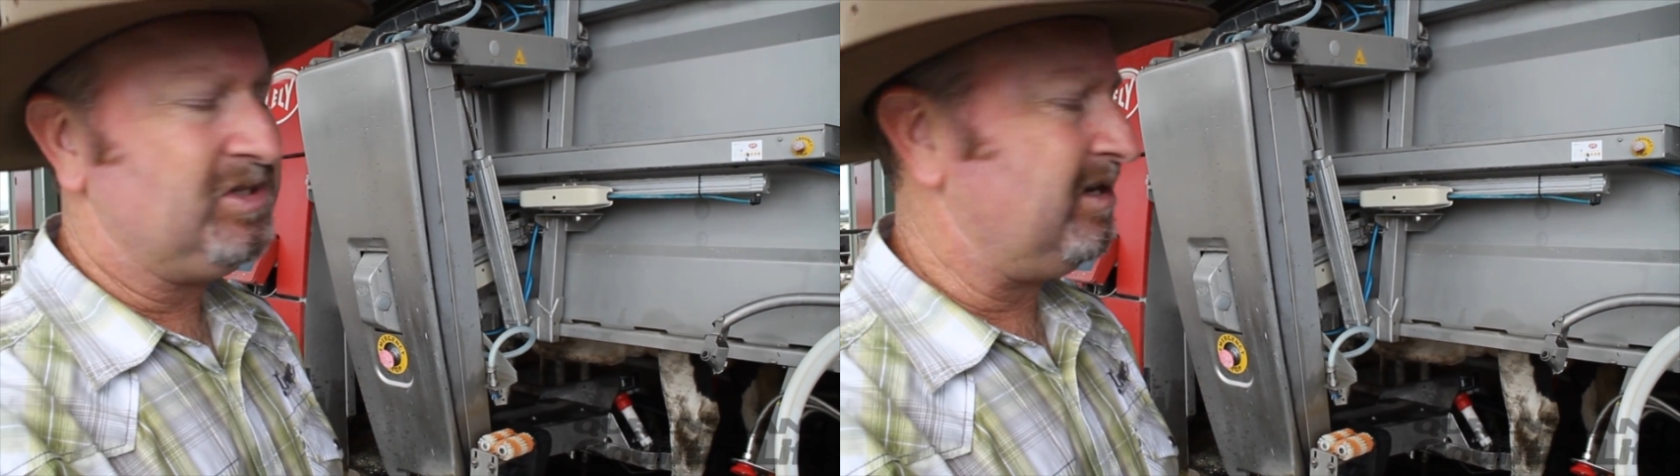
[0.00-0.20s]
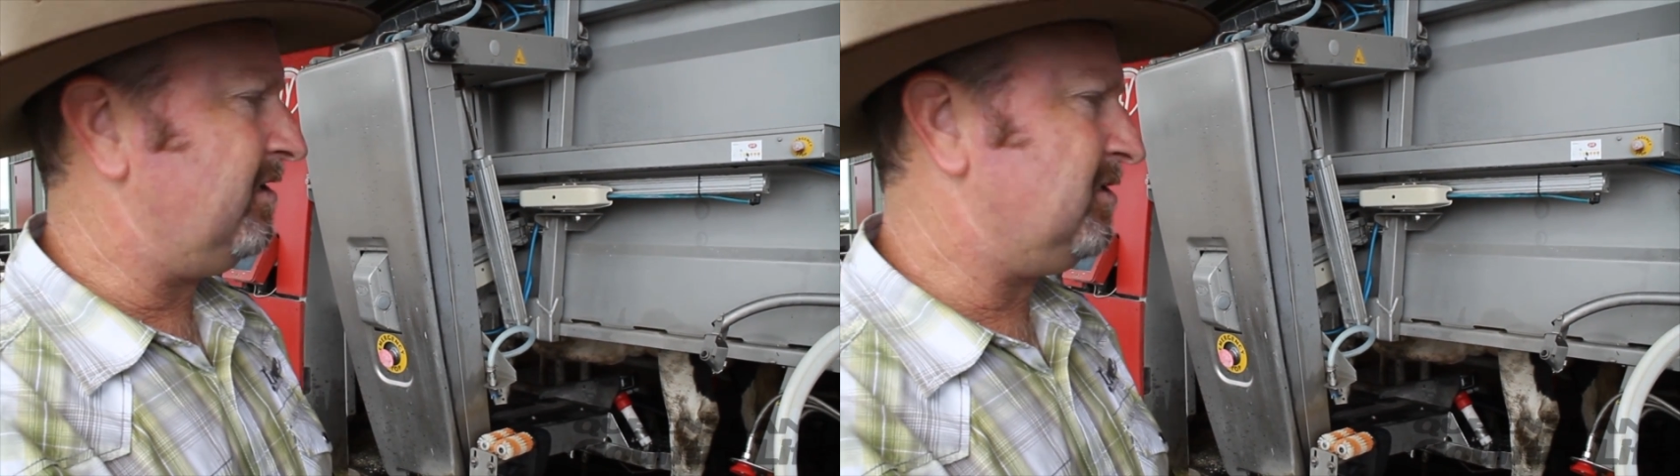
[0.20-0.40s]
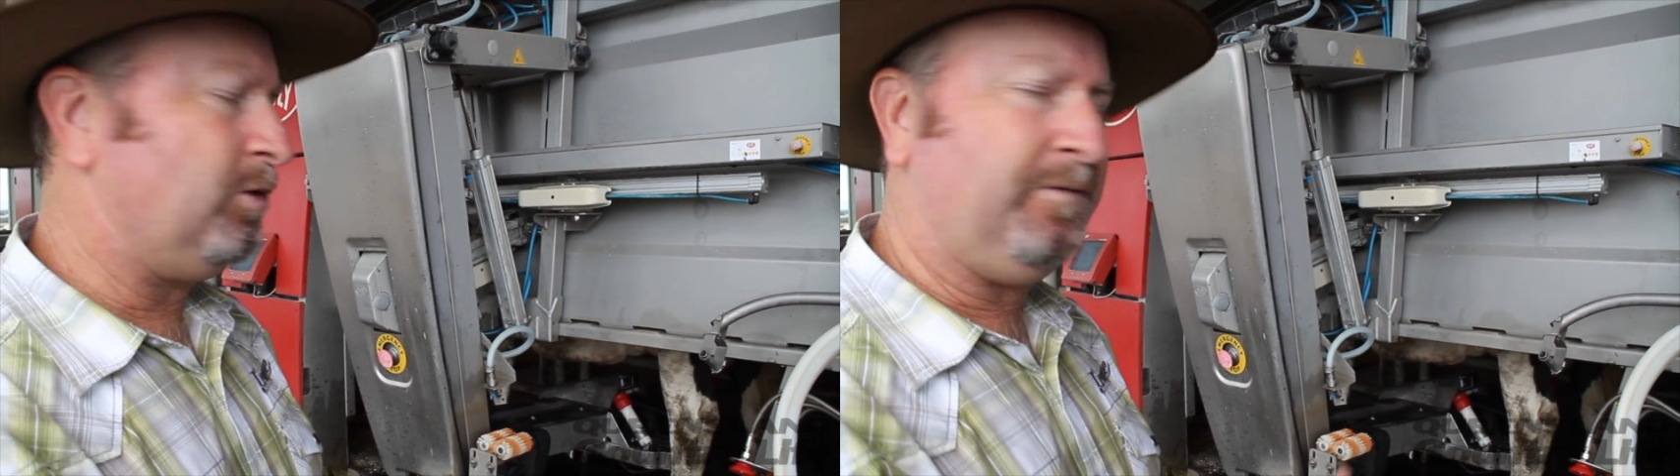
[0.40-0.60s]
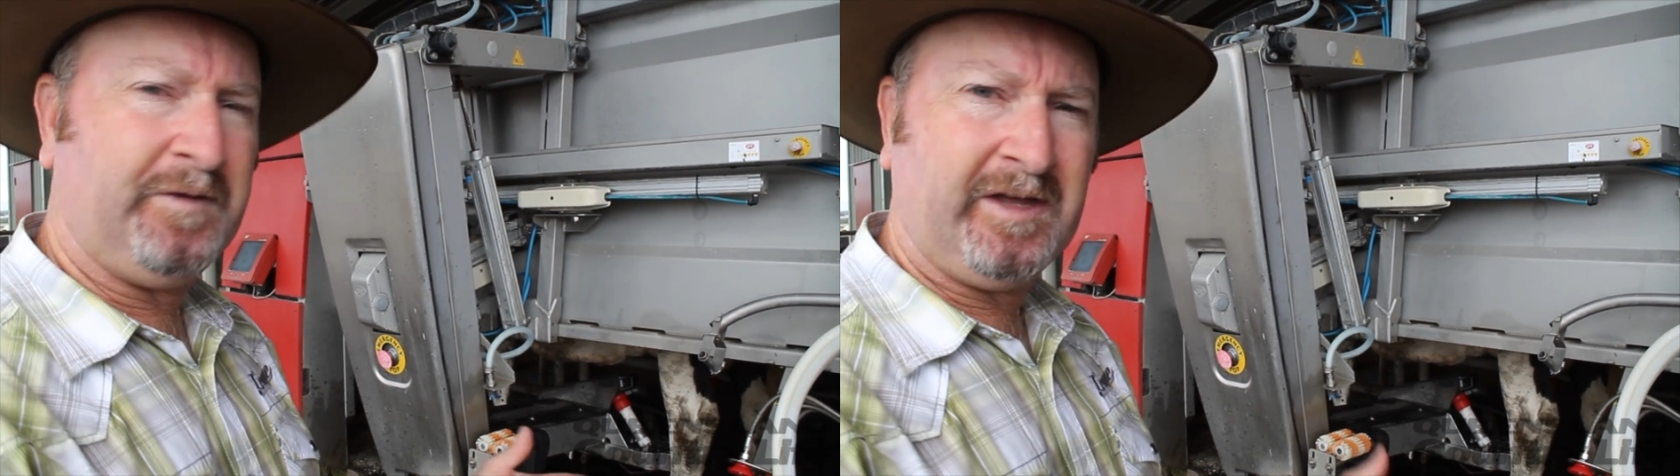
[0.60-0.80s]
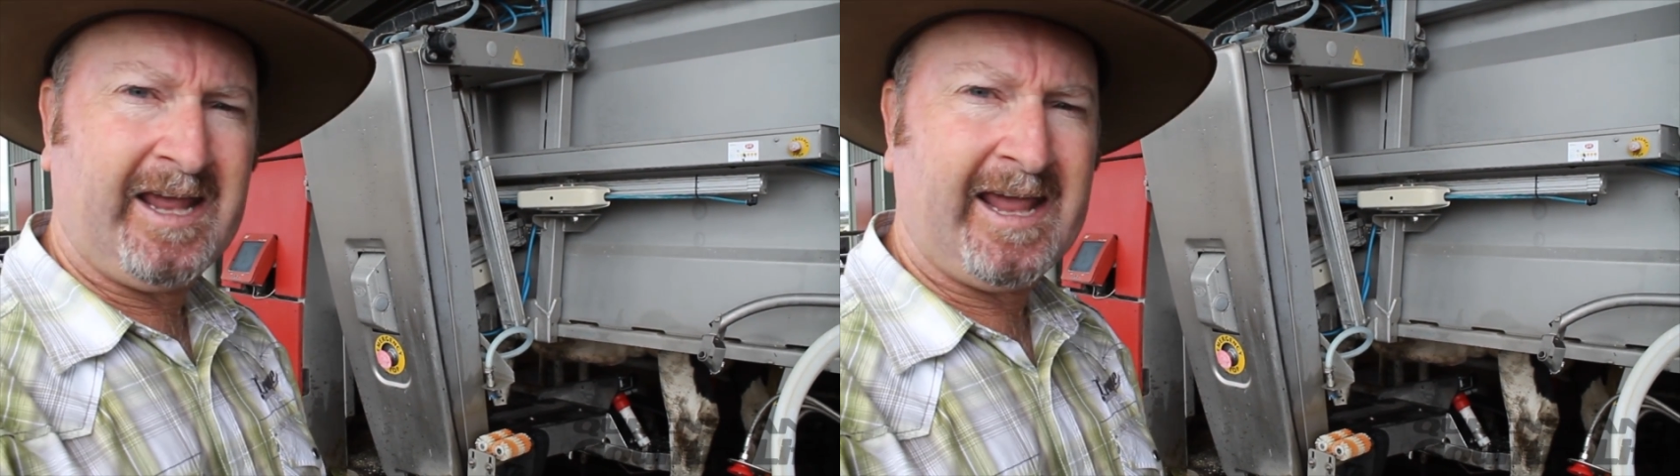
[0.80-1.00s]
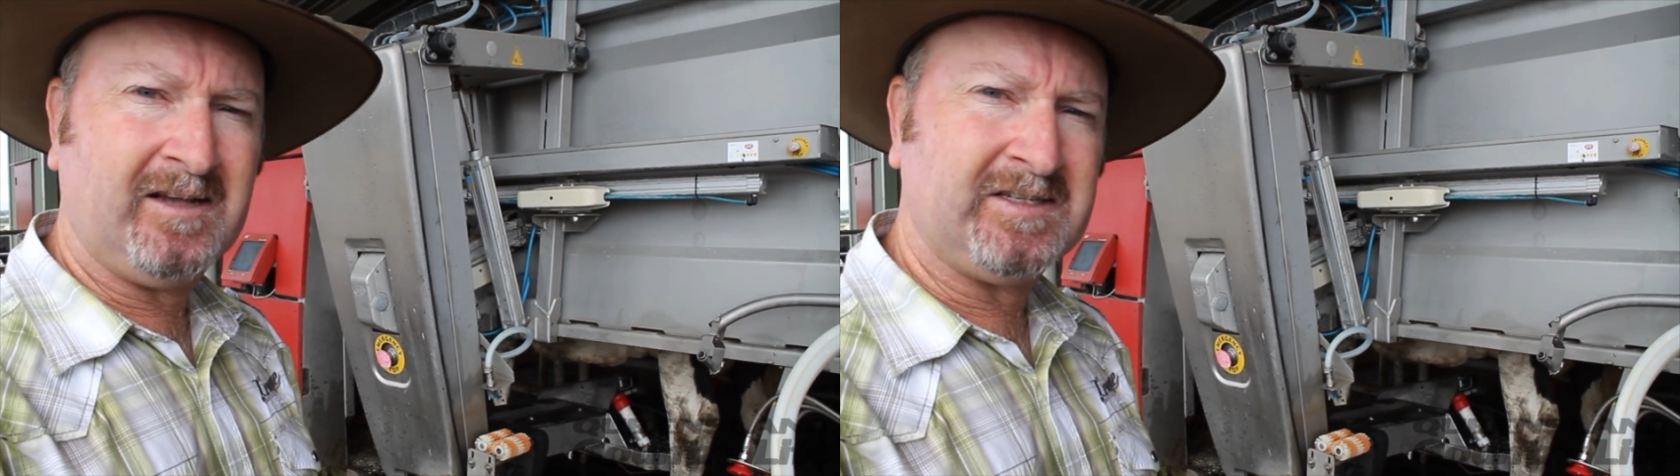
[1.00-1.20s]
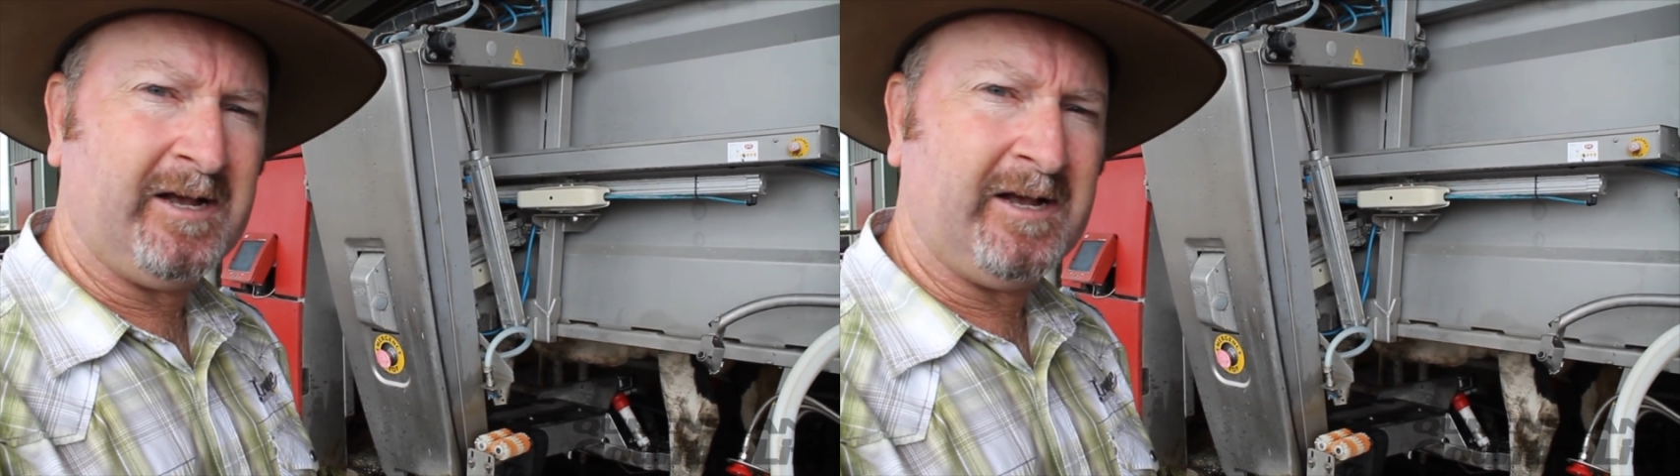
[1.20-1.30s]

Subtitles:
So it's good for the cow's